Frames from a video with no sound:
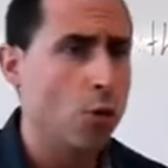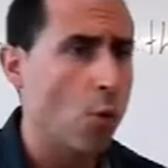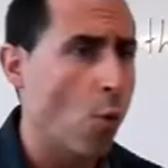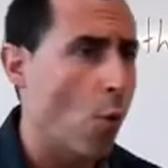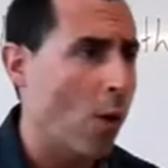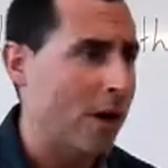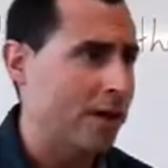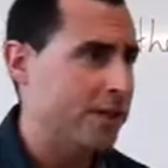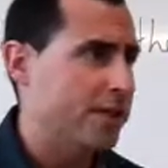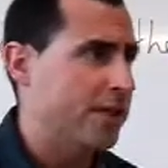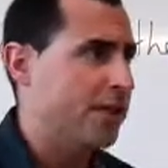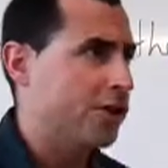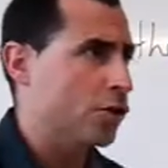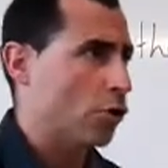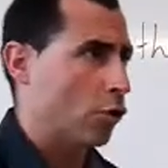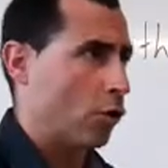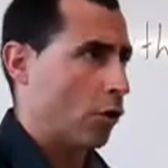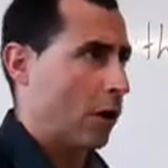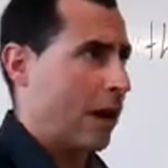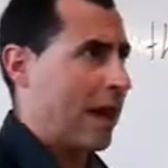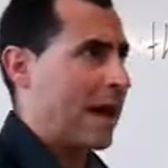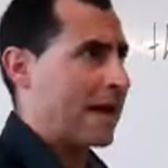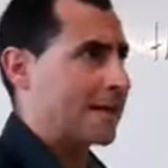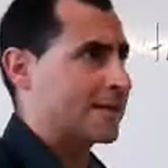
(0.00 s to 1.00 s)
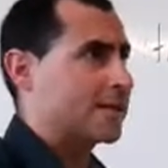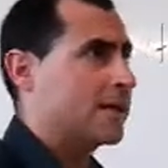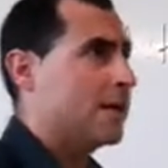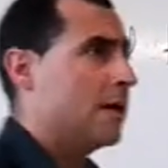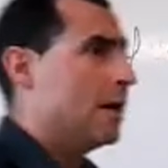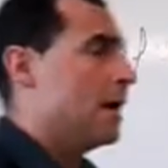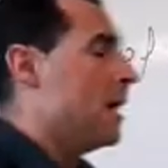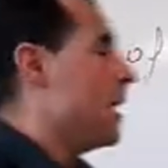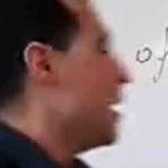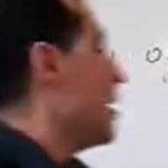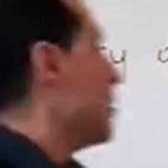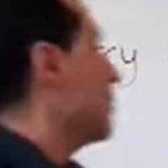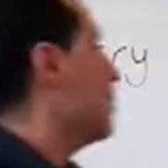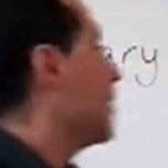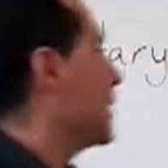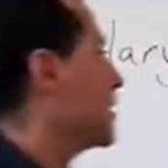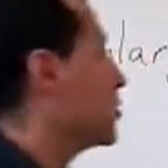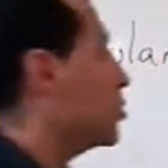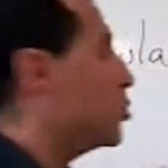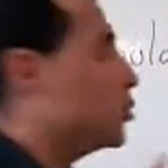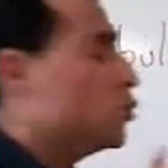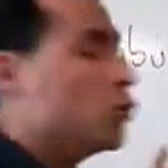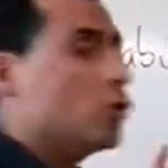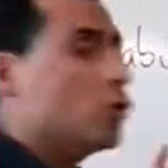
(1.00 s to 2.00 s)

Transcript: want in your class. But you